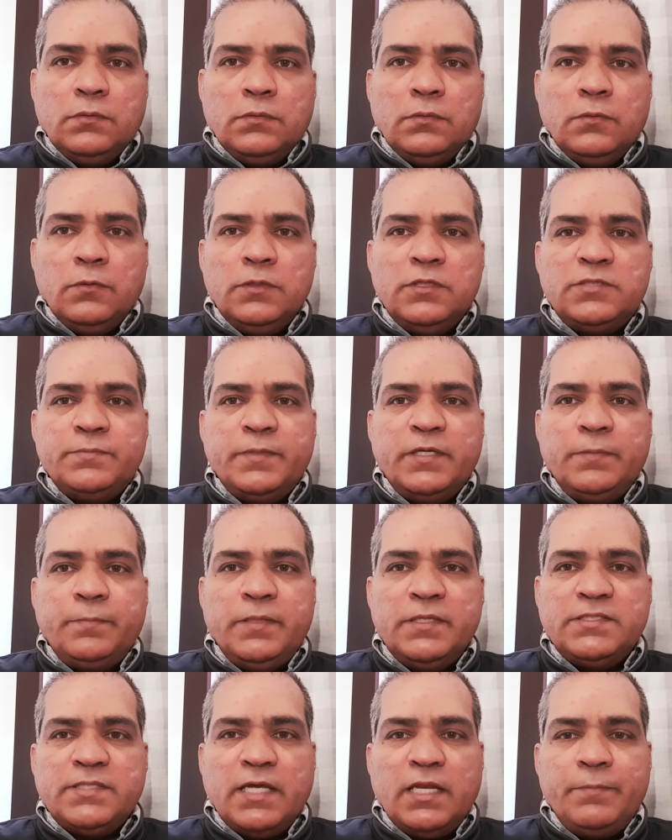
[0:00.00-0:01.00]
Holy Spirit,
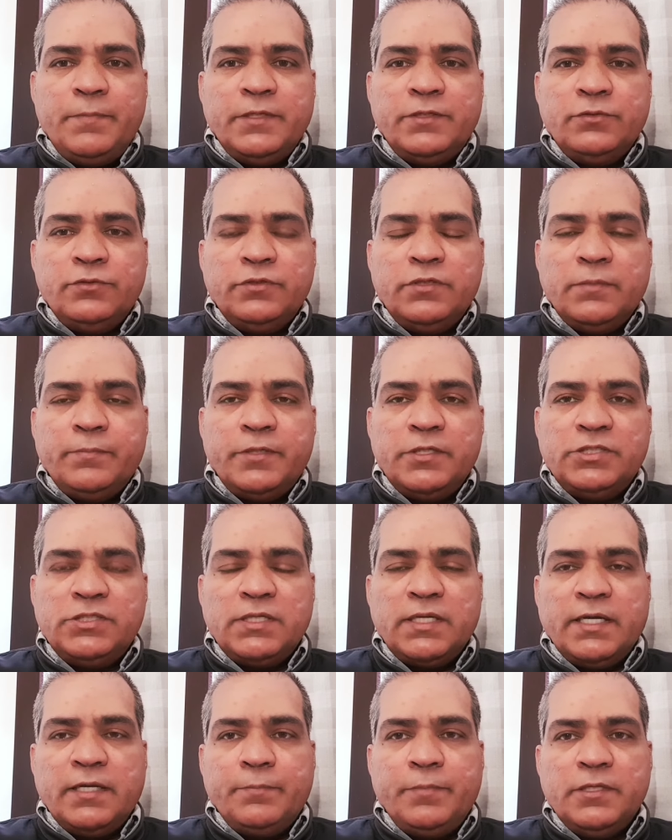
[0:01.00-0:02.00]
please help me to do the preaching
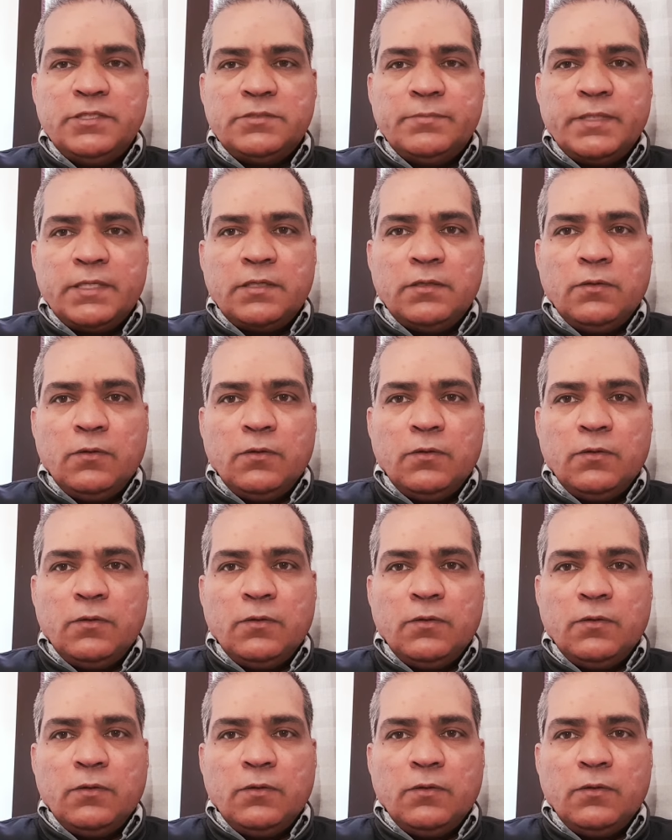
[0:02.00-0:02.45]
and please make